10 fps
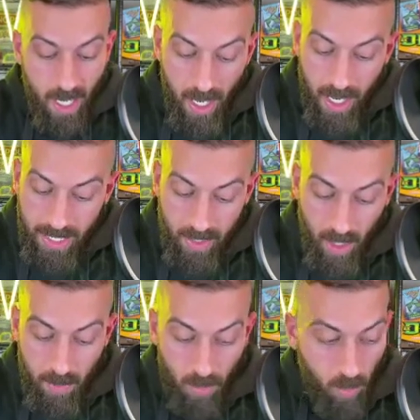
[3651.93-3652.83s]
It's going
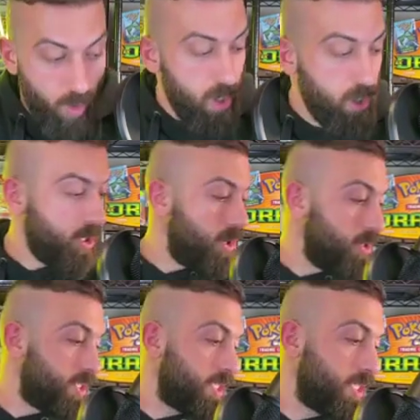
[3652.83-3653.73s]
to be real
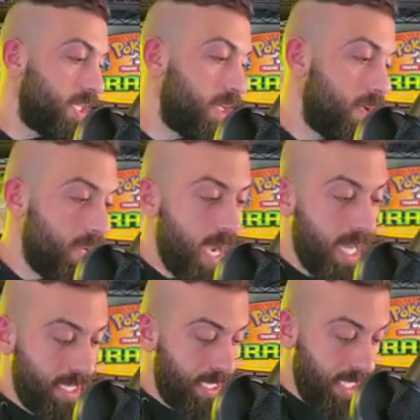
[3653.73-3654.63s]
close. I
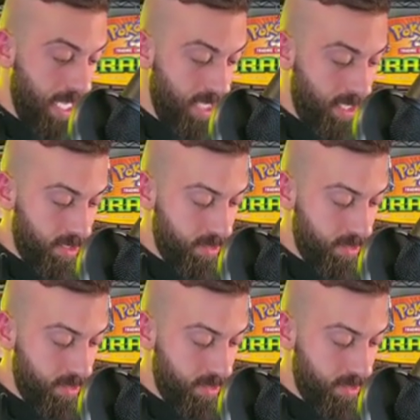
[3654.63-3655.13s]
think